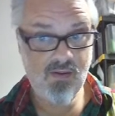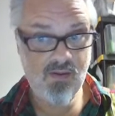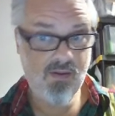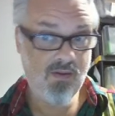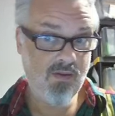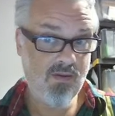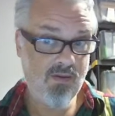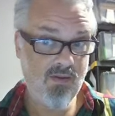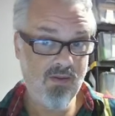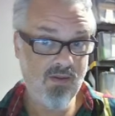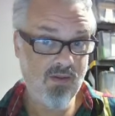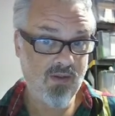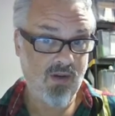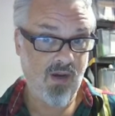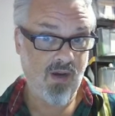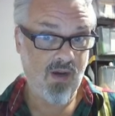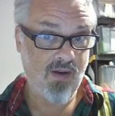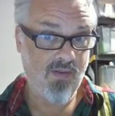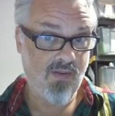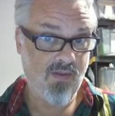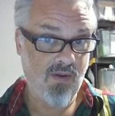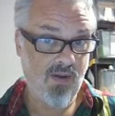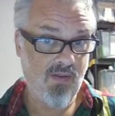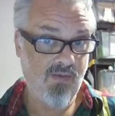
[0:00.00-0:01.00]
It's kind
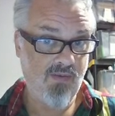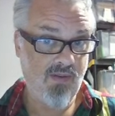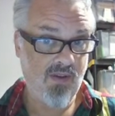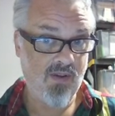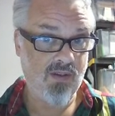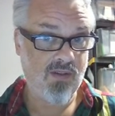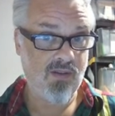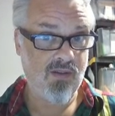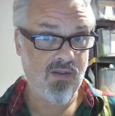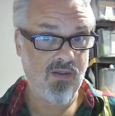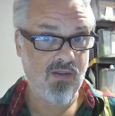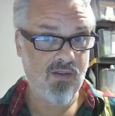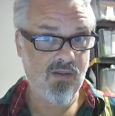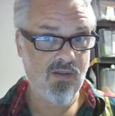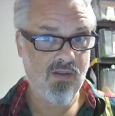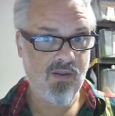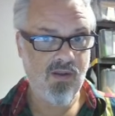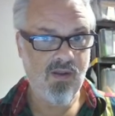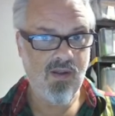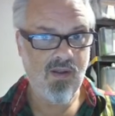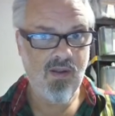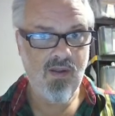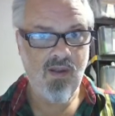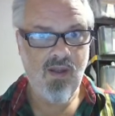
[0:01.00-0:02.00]
of obvious.
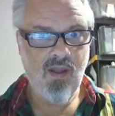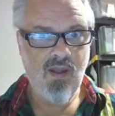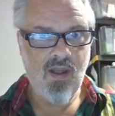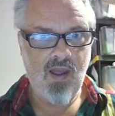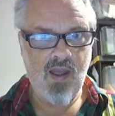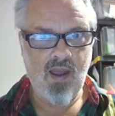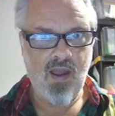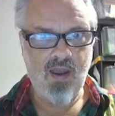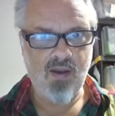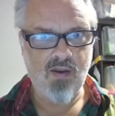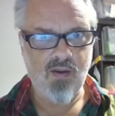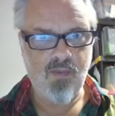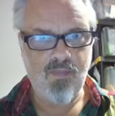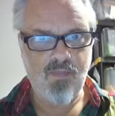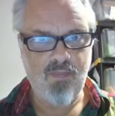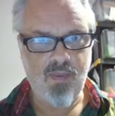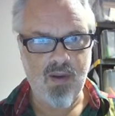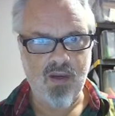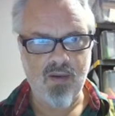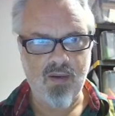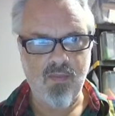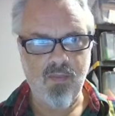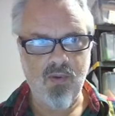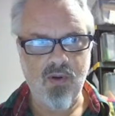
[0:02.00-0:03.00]
I could
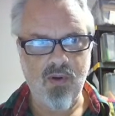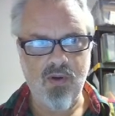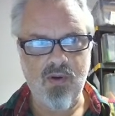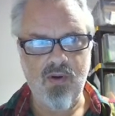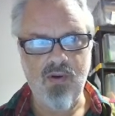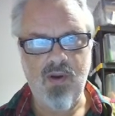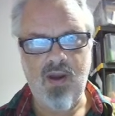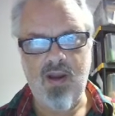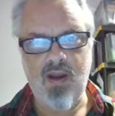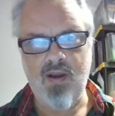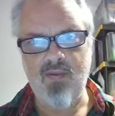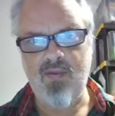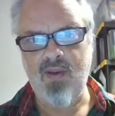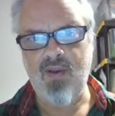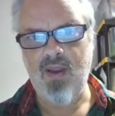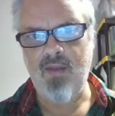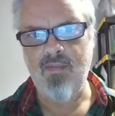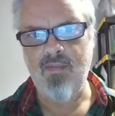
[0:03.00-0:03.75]
pick a more creative name